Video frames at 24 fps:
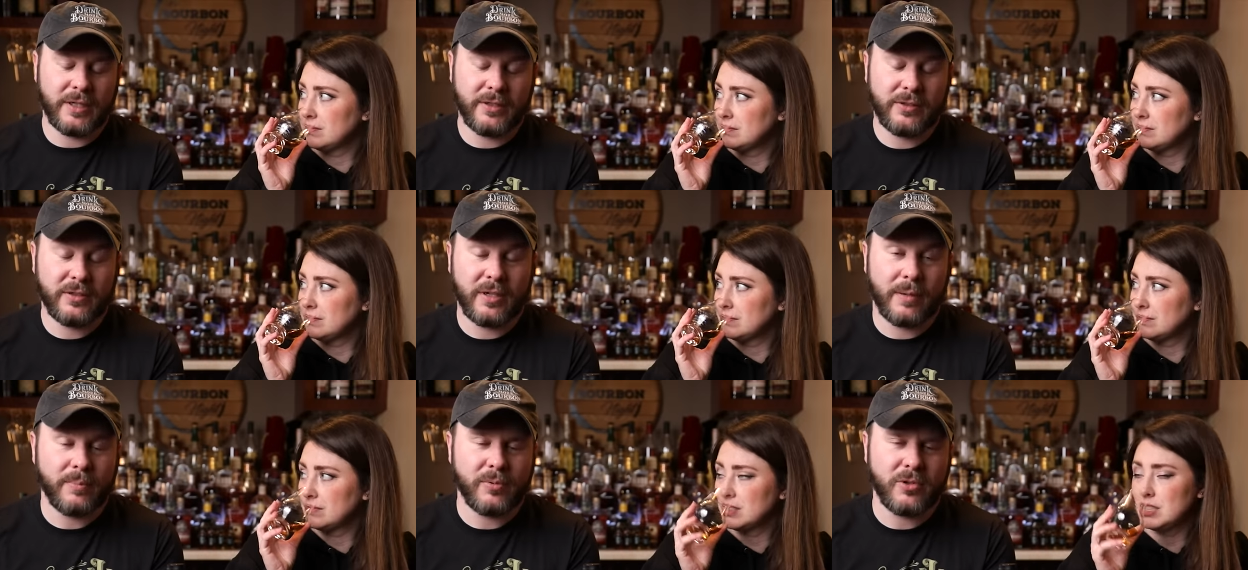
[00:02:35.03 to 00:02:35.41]

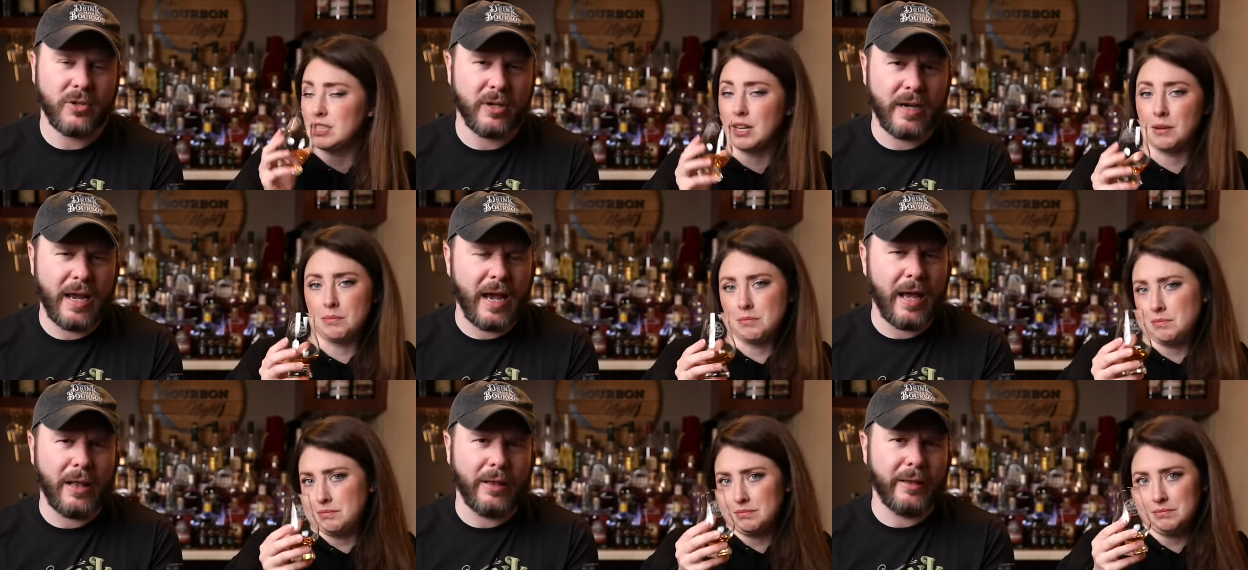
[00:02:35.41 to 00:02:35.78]

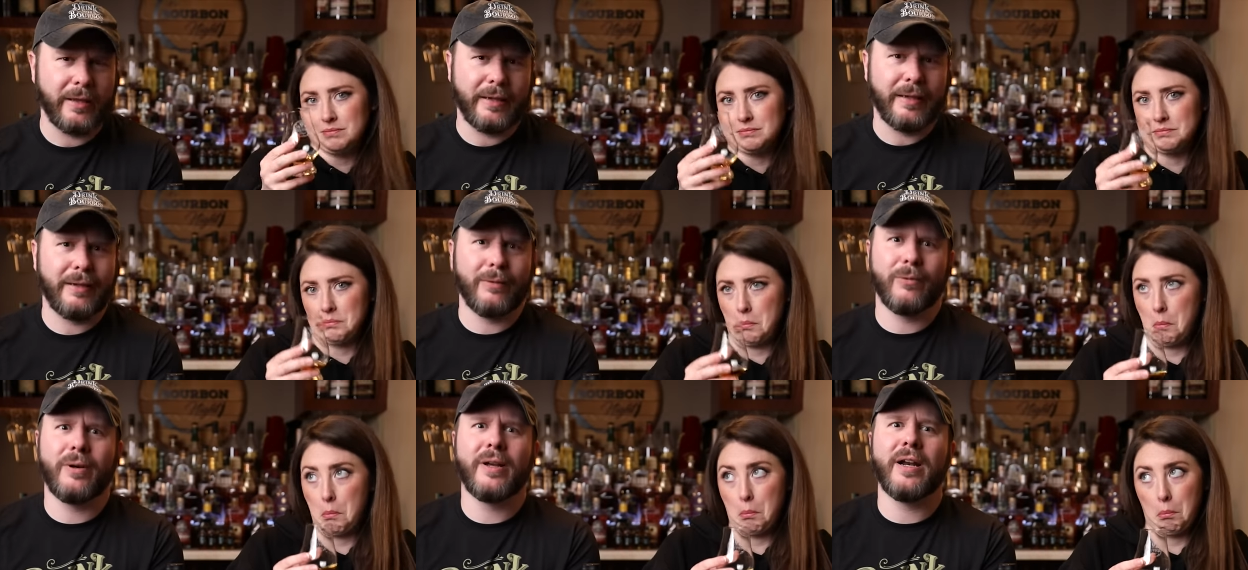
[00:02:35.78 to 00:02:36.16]

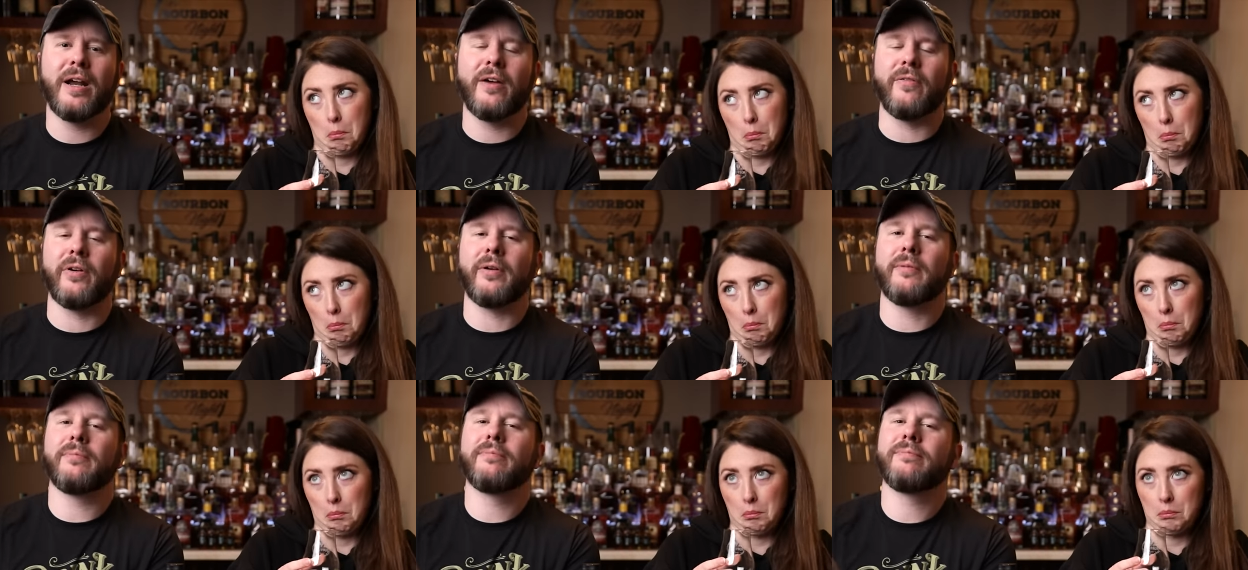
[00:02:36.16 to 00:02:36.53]
Speaker 1: exceptionality, so,
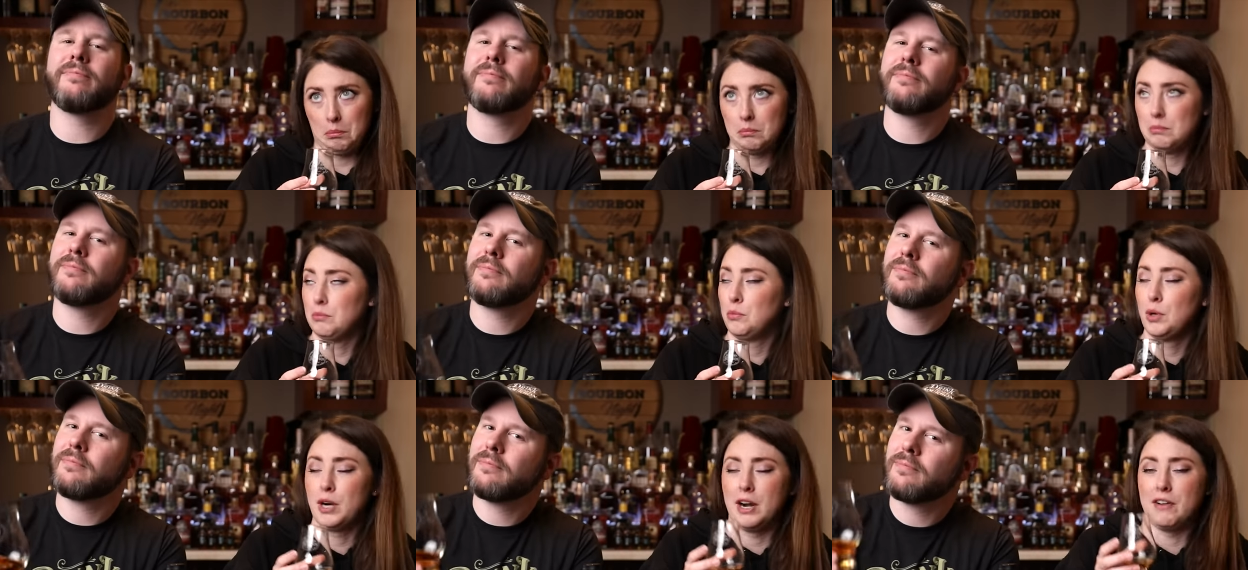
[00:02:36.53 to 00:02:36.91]
whatever.
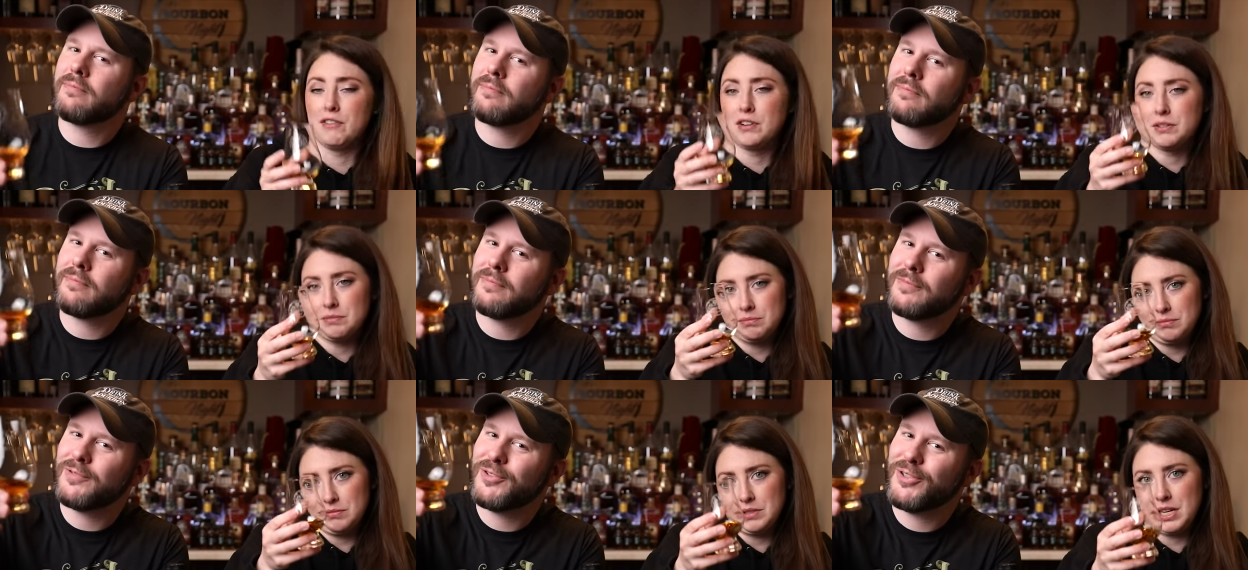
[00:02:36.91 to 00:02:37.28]

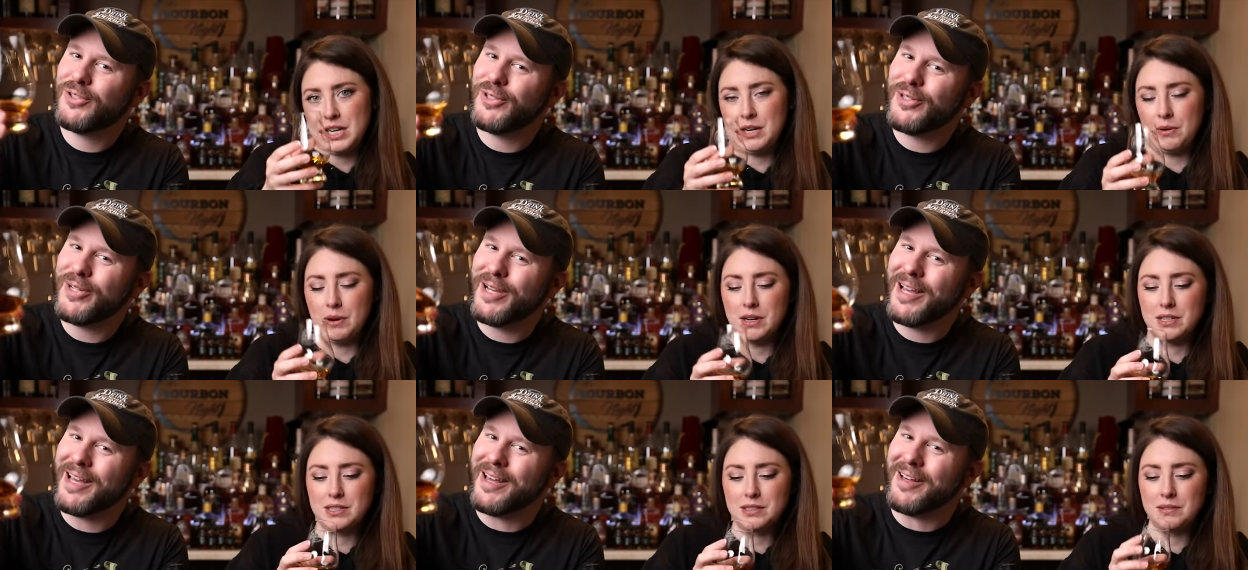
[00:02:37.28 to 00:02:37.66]
Speaker 2: Whatever.
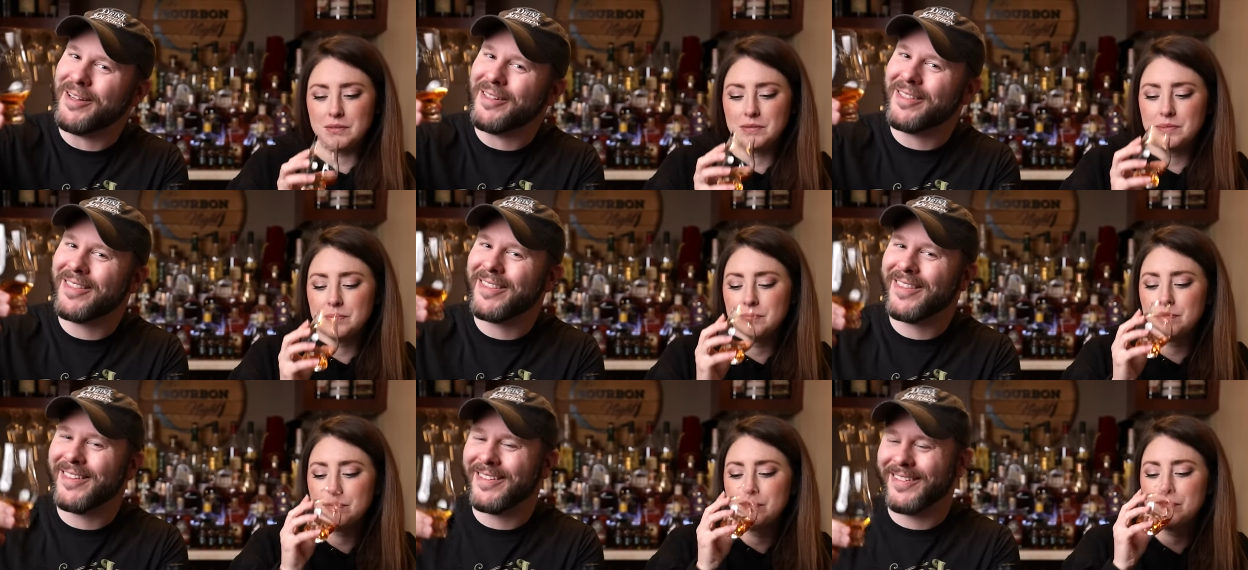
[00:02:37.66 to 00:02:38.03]
To your
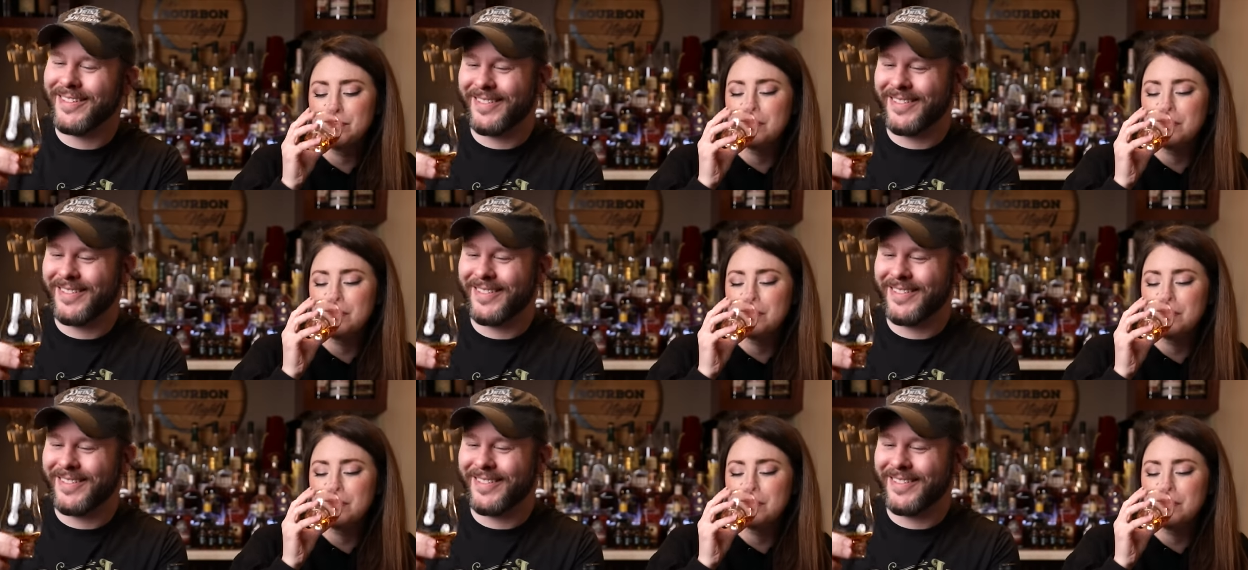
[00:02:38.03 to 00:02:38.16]
health.